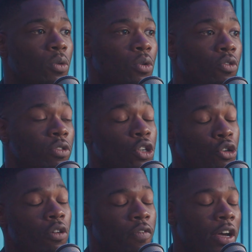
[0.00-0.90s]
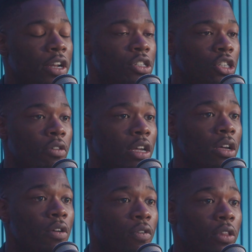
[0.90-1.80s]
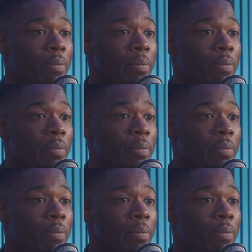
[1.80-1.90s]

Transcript: or secure finance, sorry, for mm.